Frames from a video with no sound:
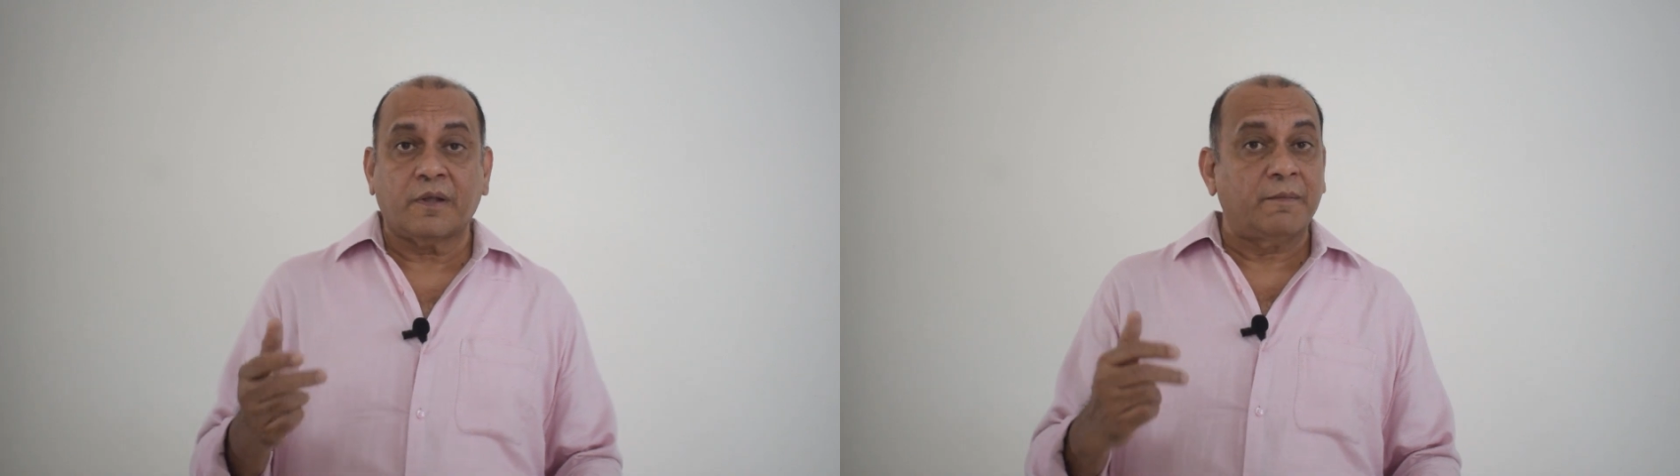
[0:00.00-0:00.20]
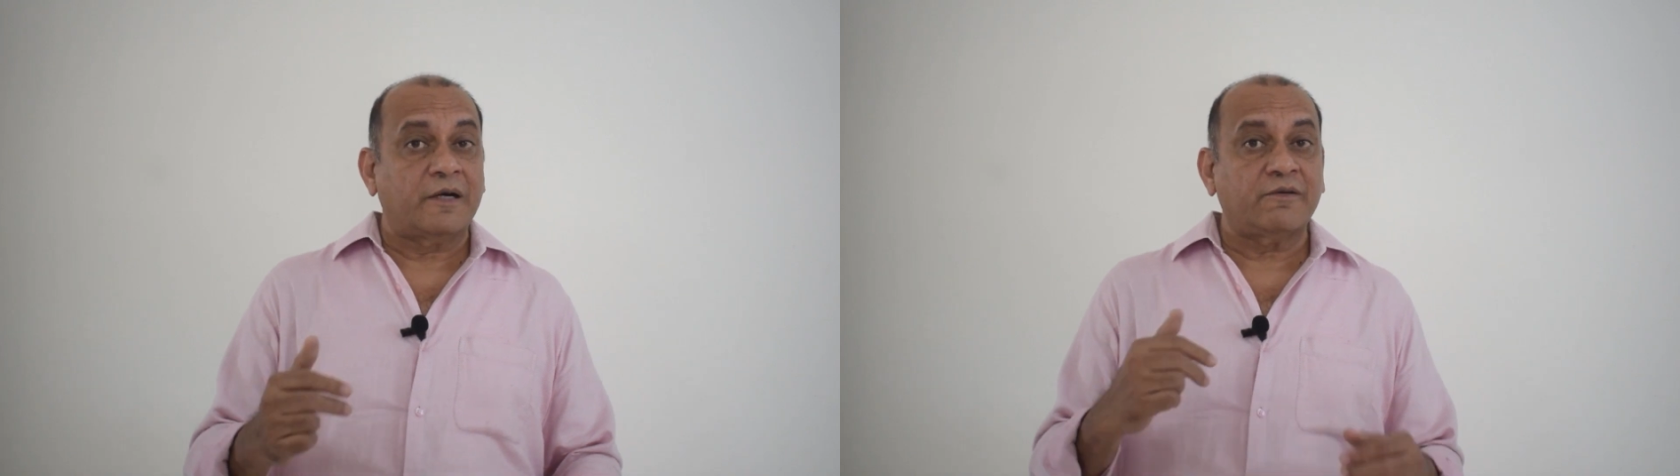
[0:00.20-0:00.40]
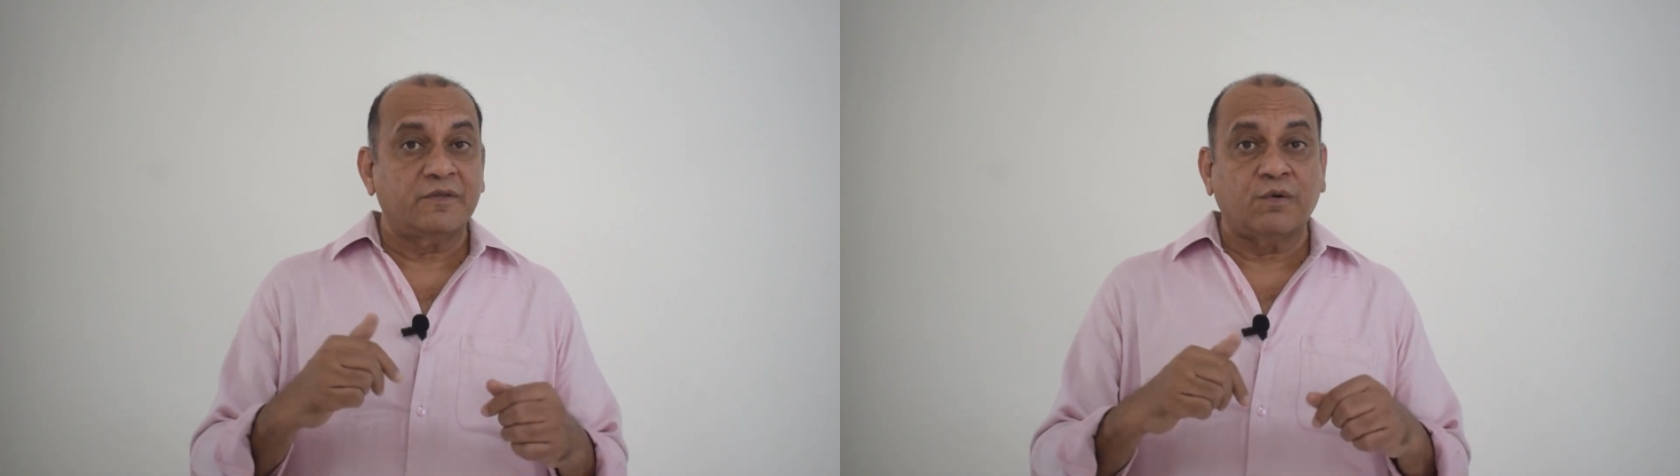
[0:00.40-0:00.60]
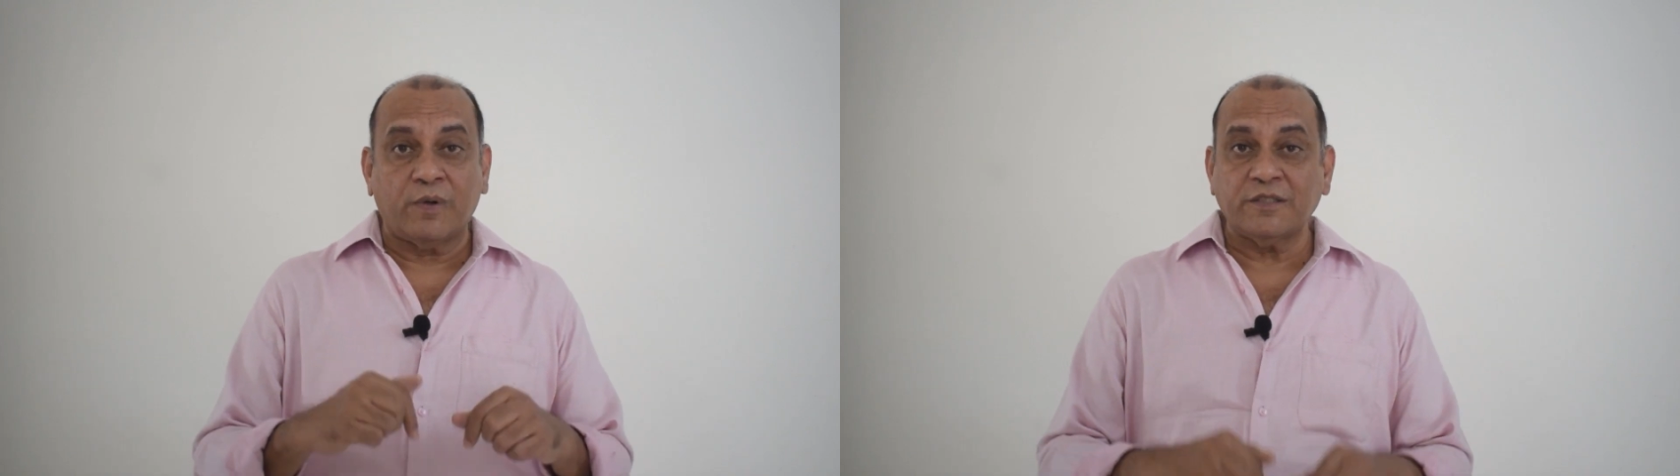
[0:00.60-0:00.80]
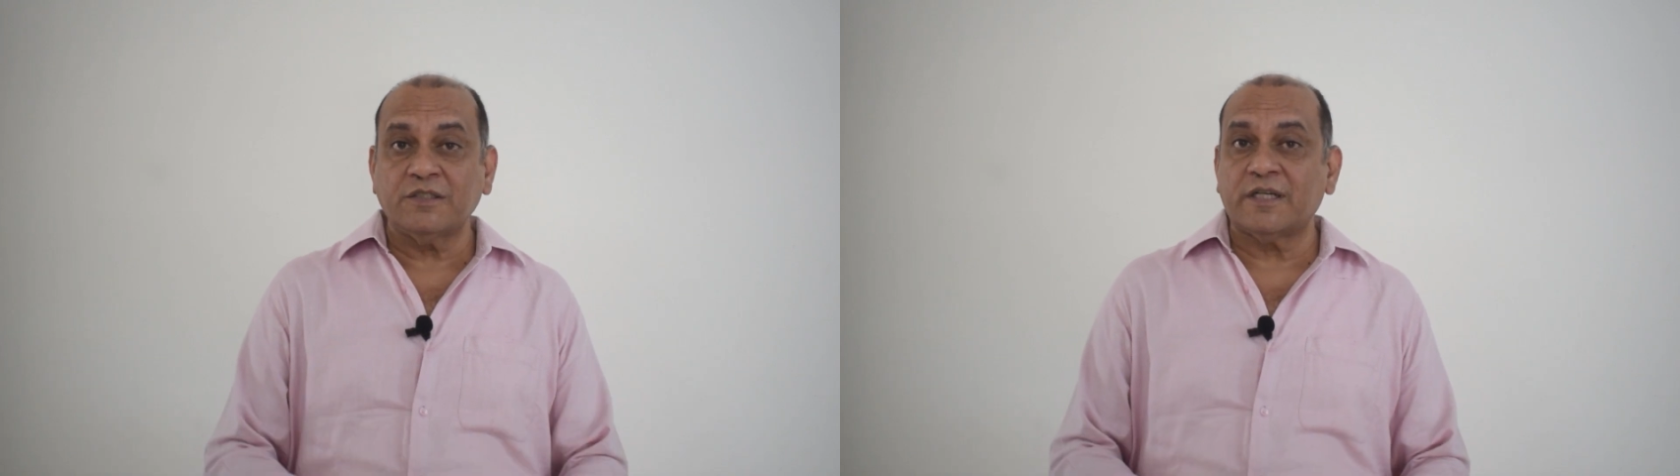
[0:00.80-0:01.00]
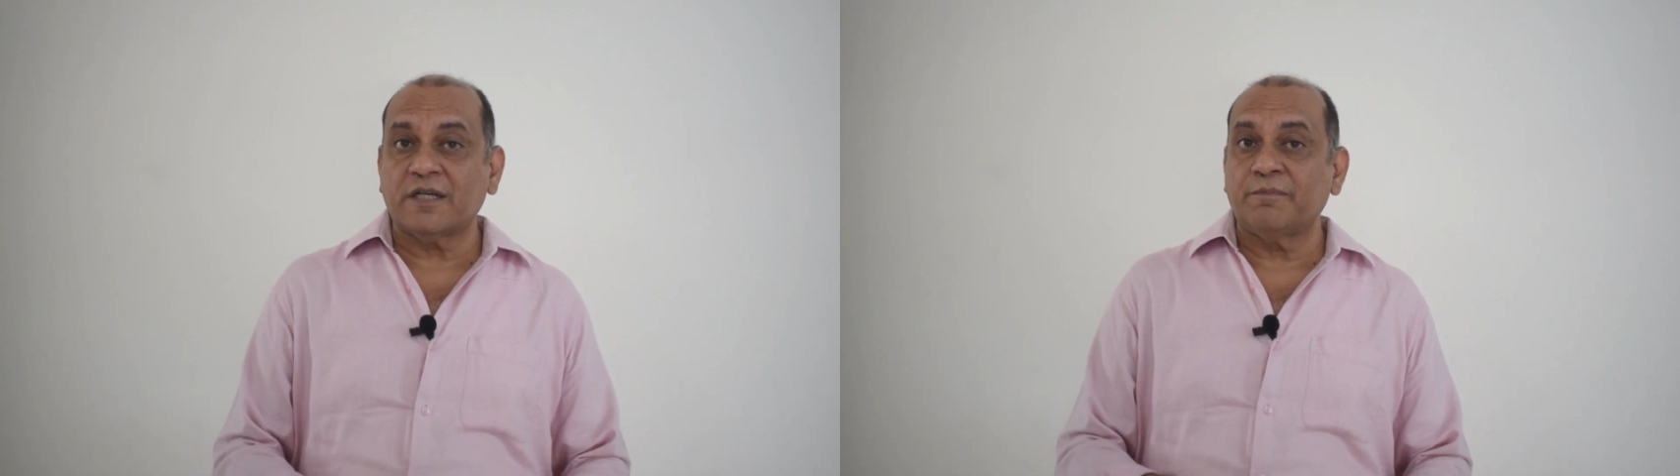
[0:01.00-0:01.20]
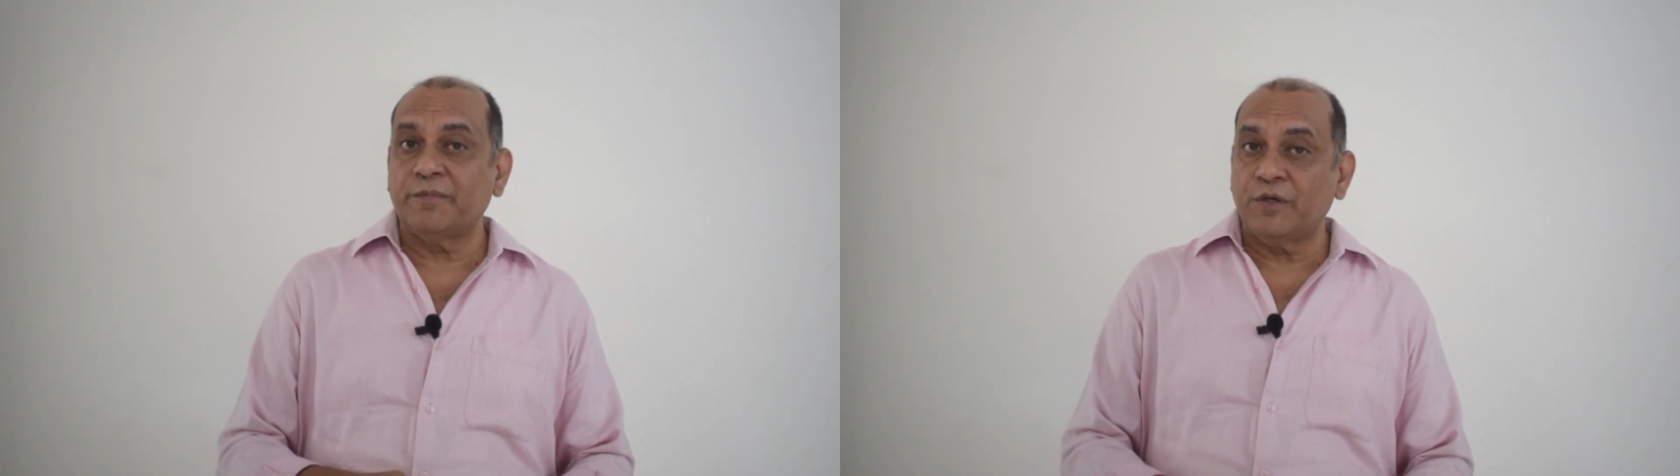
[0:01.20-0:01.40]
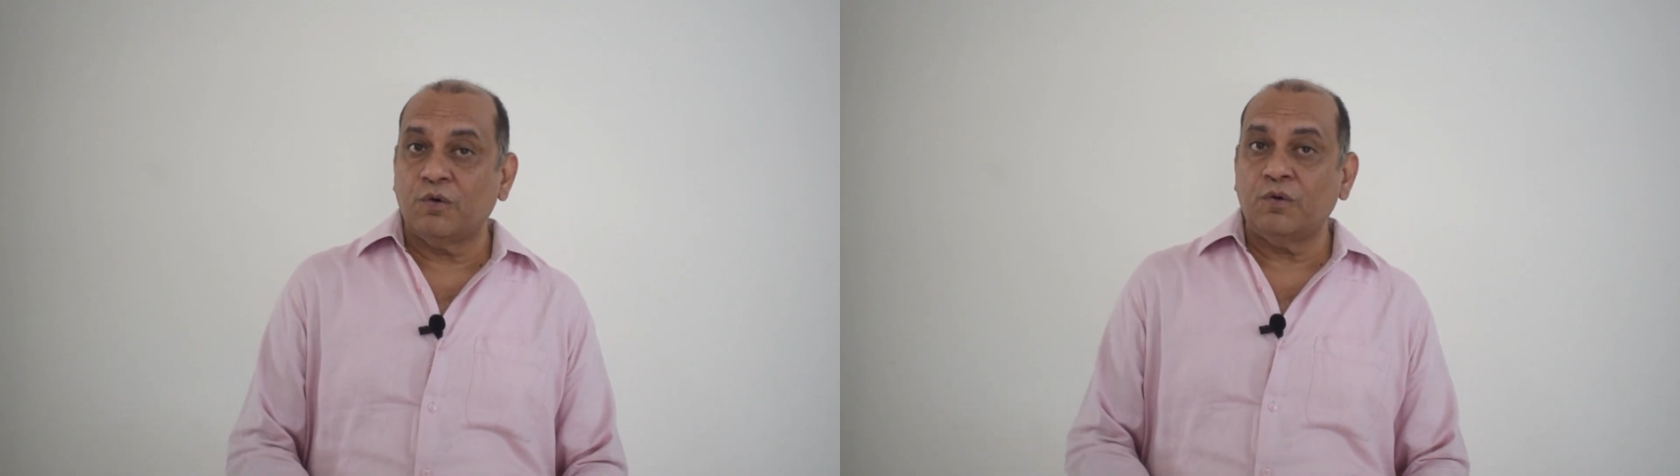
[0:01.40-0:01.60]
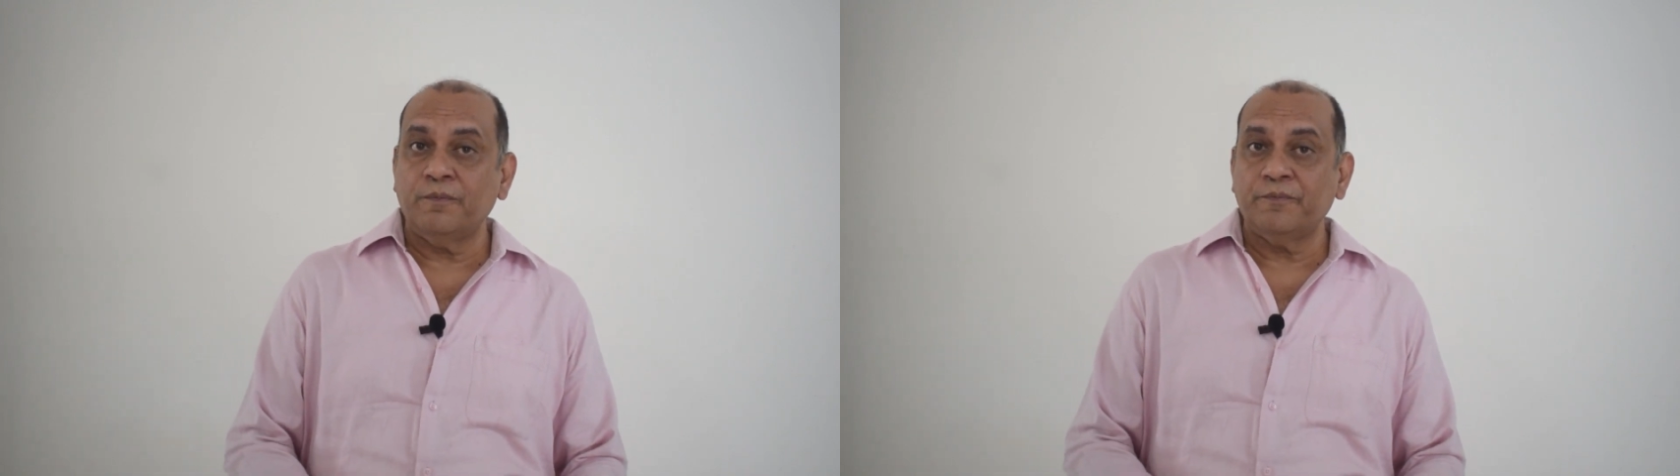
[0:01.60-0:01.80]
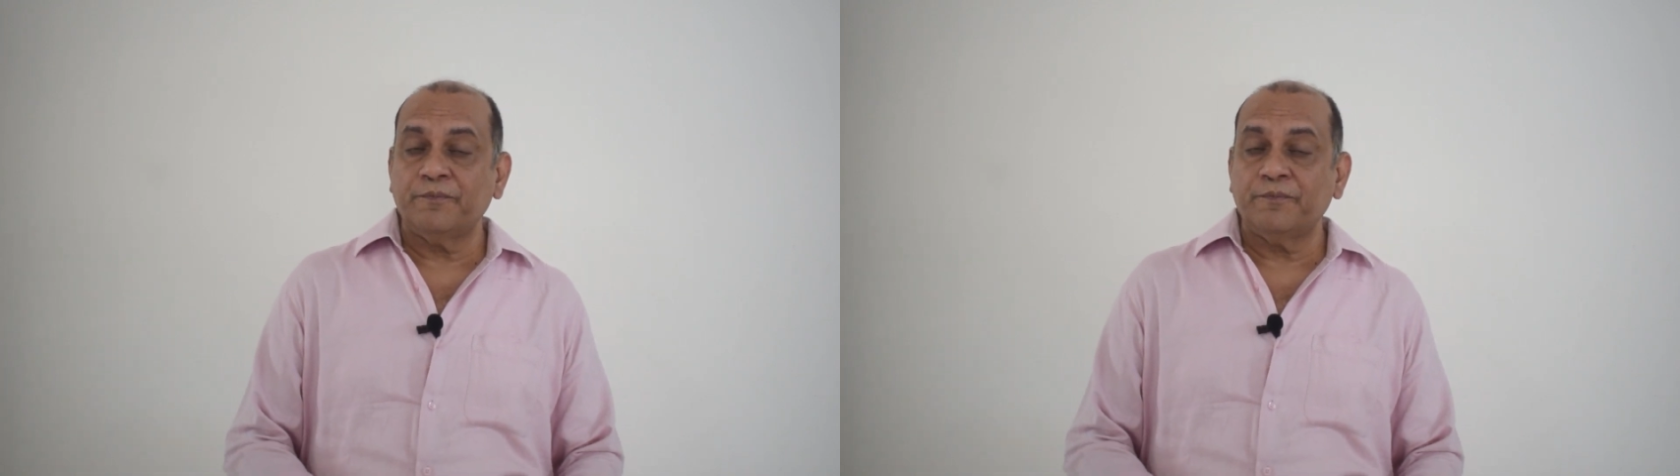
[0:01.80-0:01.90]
But the ones that are below